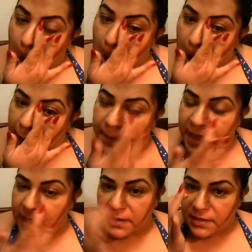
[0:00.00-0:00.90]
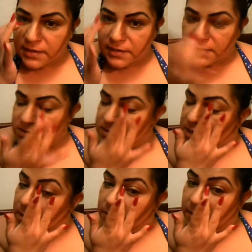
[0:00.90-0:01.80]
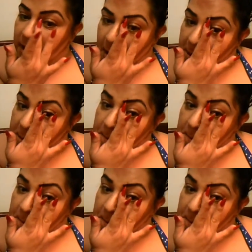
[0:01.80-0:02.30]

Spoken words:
I pat it in the inside of my eye.